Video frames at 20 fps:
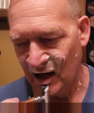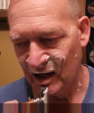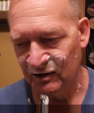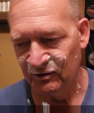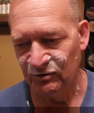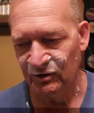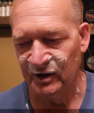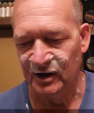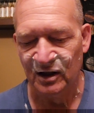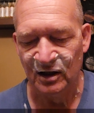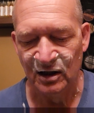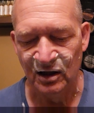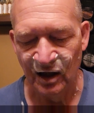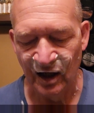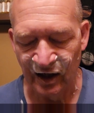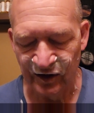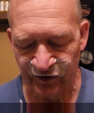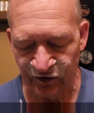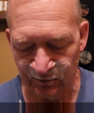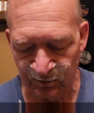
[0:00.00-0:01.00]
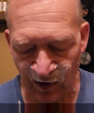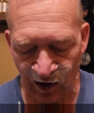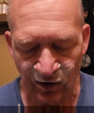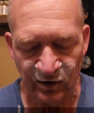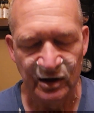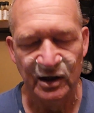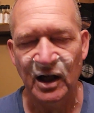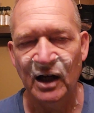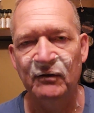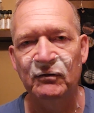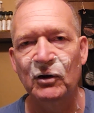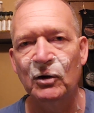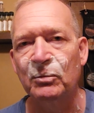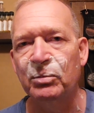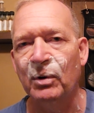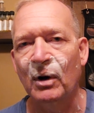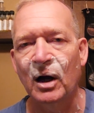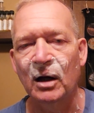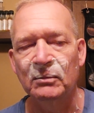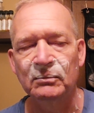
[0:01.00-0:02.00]
drink a glass of milk and have no
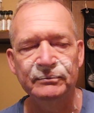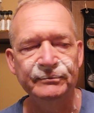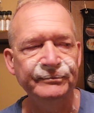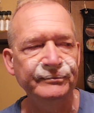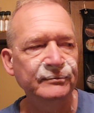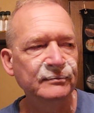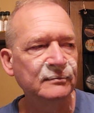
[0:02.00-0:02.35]
problem,